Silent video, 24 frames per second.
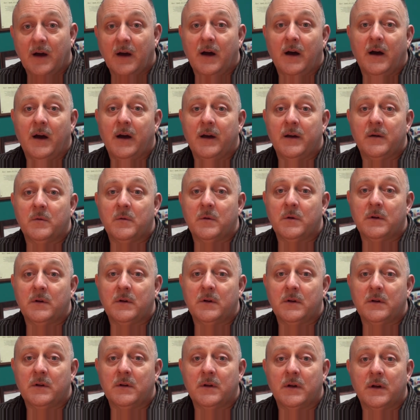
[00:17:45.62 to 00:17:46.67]
I
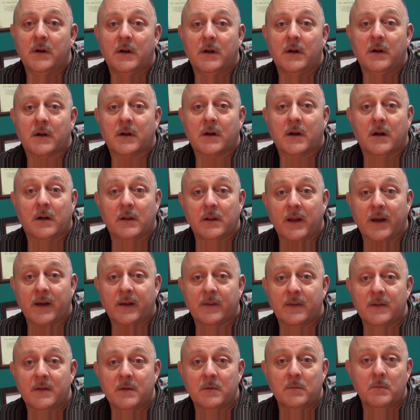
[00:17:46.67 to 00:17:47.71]
will uh,
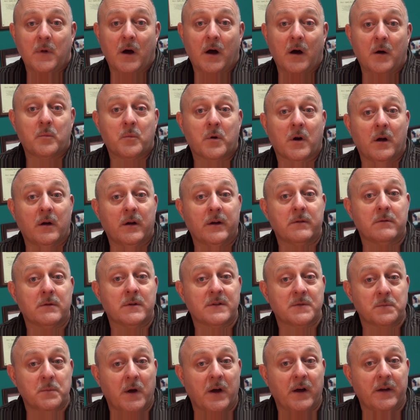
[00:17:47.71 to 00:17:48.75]
collect them. I'll probably
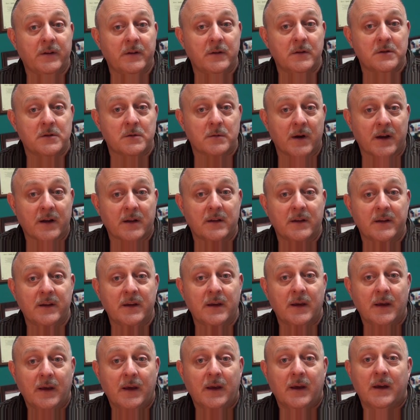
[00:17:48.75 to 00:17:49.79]
respond to you directly.
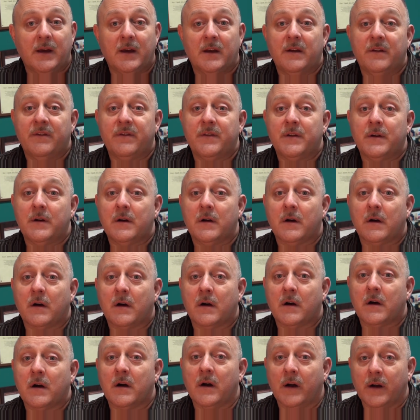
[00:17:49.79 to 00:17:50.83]
And if there
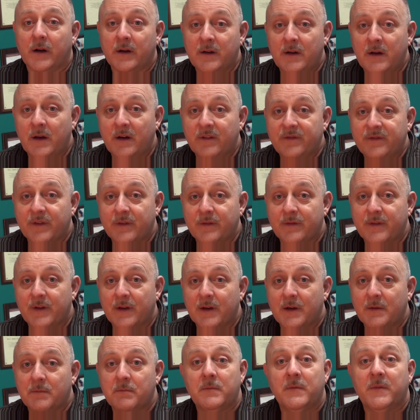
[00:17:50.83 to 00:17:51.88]
are enough of
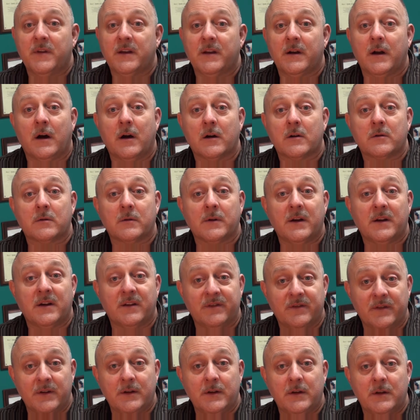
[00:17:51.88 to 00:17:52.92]
them, then I'll create a
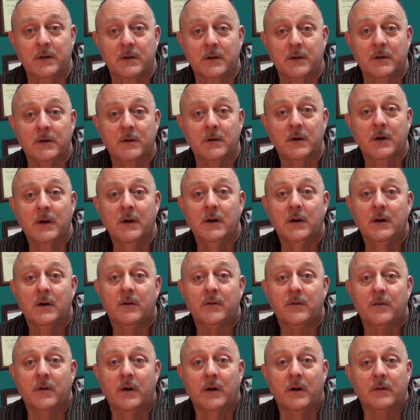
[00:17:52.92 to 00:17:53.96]
video
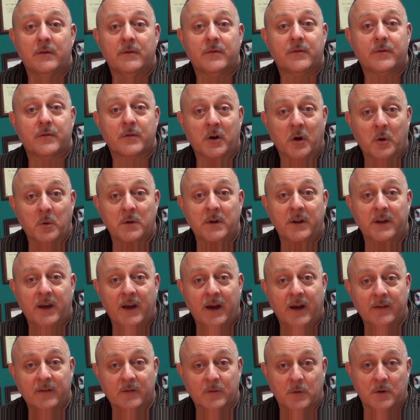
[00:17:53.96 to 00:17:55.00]
of frequently
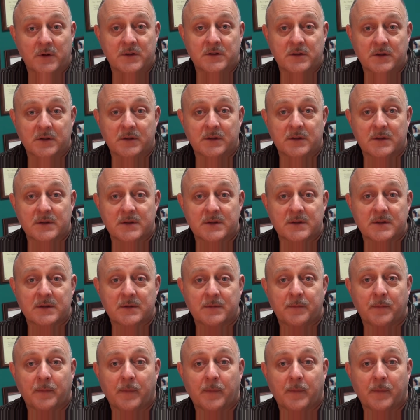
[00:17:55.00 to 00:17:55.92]
asked questions.